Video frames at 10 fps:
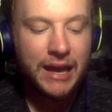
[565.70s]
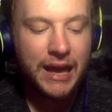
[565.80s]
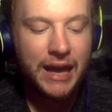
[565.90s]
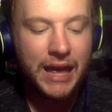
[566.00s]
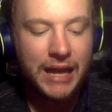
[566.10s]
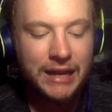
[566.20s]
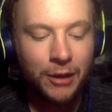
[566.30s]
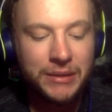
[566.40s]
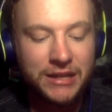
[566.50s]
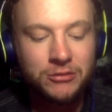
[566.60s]
And
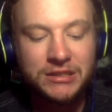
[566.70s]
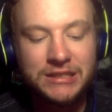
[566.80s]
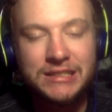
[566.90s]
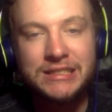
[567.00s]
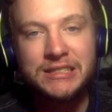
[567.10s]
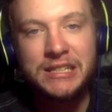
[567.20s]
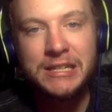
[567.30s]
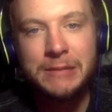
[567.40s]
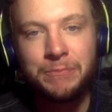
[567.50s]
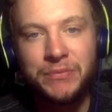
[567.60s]
I'll be interested to see